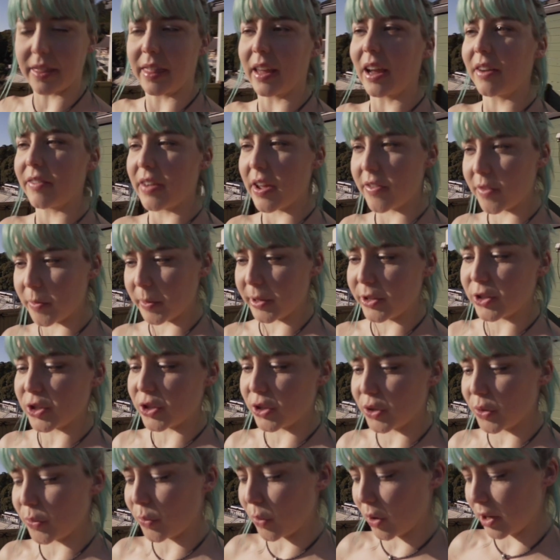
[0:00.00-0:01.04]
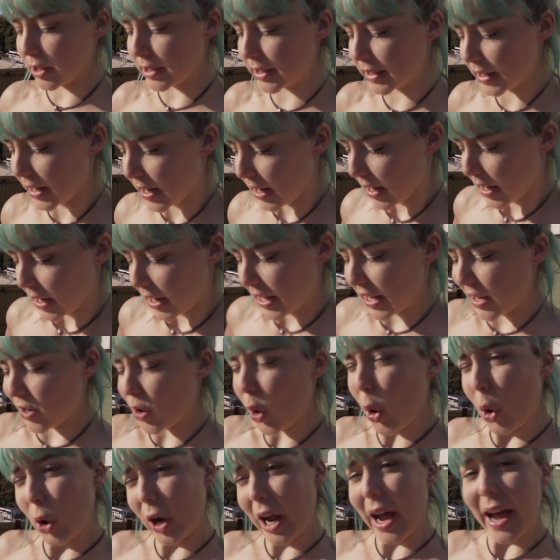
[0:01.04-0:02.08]
I think I've ever been to was in
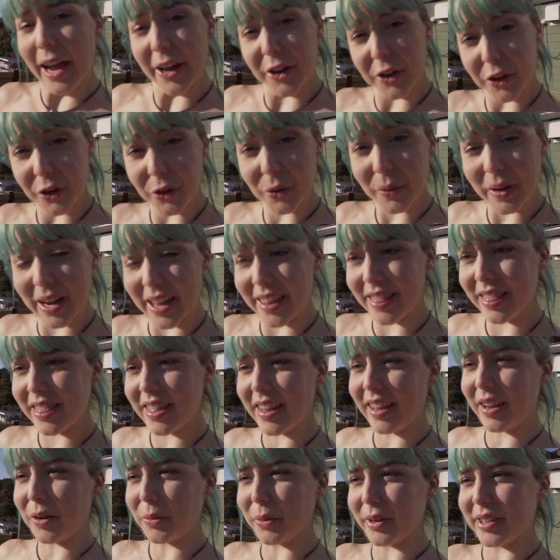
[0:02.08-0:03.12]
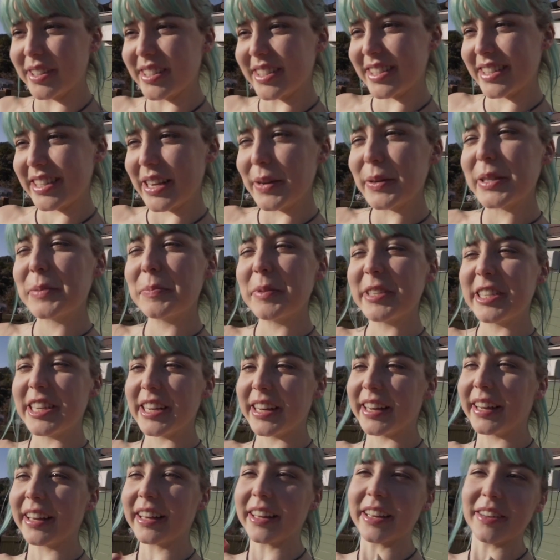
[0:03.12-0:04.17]
Hokkaido, and it was
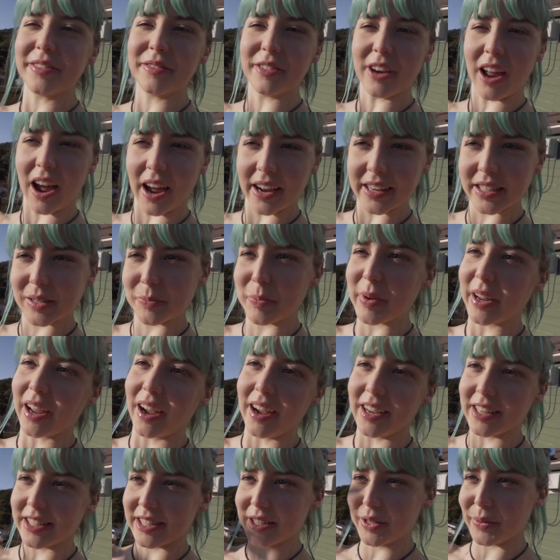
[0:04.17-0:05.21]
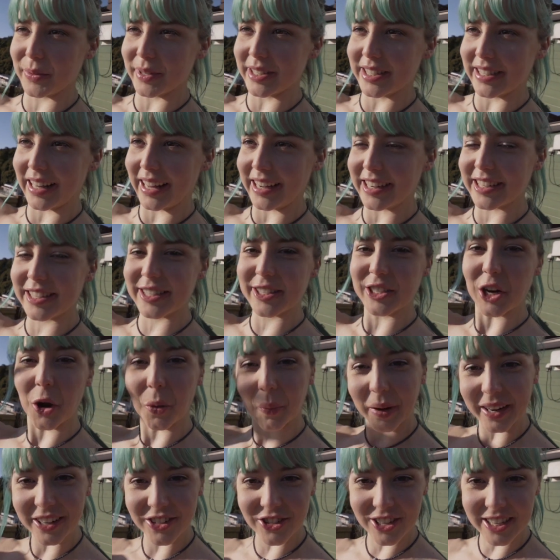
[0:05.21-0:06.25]
particularly nice because it was like
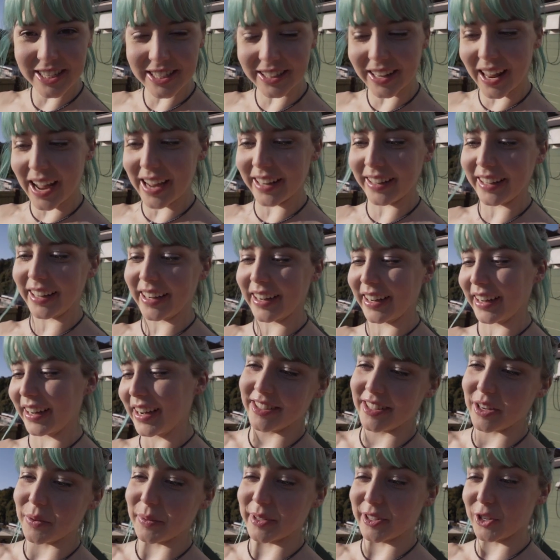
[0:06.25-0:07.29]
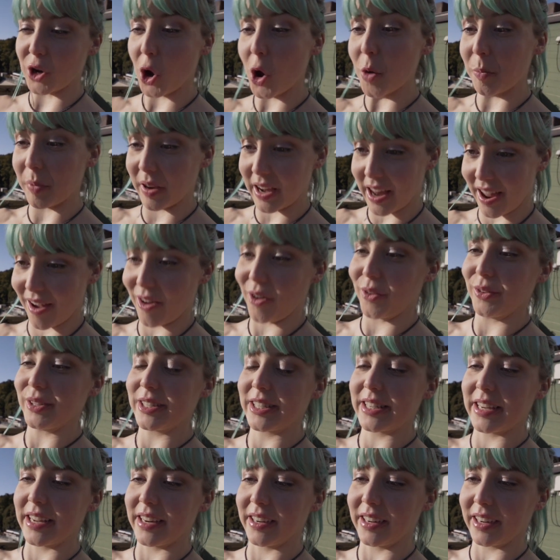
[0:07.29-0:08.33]
snowing just lightly. It was an open air
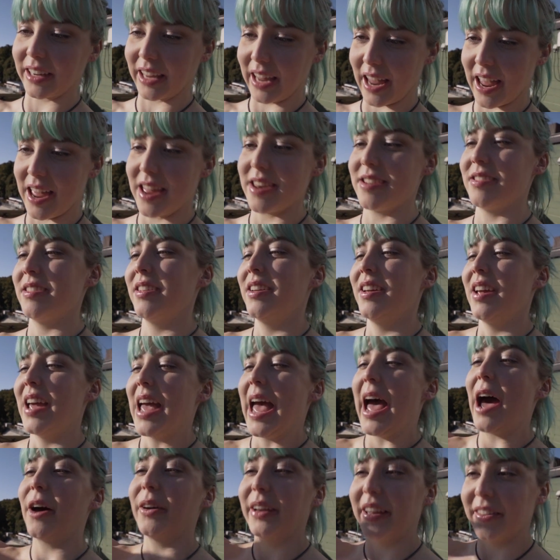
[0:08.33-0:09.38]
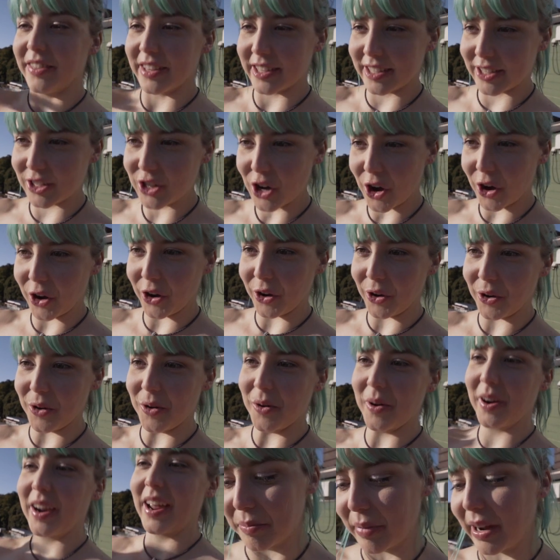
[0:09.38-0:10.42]
onsen, again, out in the
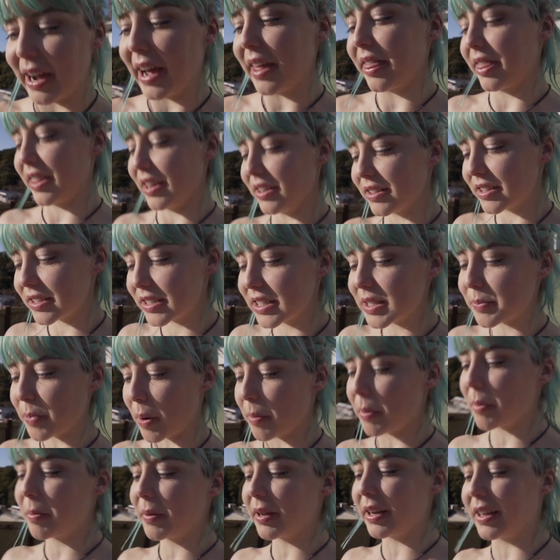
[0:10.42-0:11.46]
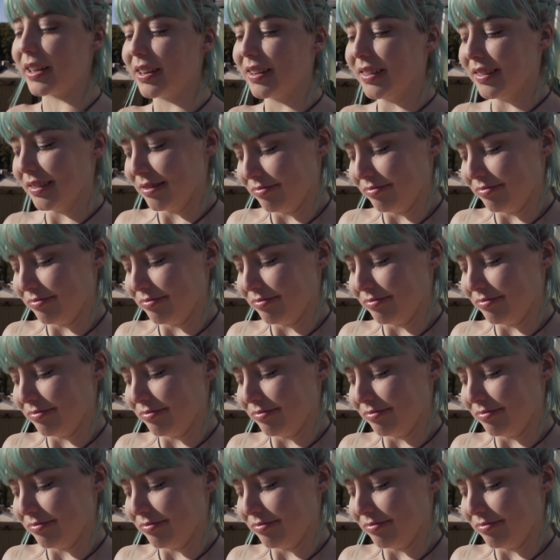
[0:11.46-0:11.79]
snow. But I think this is probably,